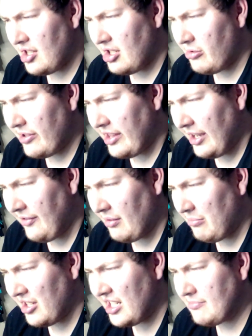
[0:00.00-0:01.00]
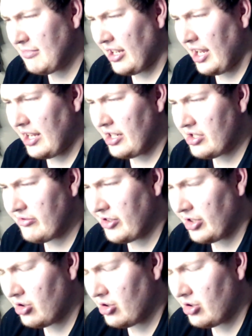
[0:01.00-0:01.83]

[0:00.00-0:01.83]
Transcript: along with having plasma cannons for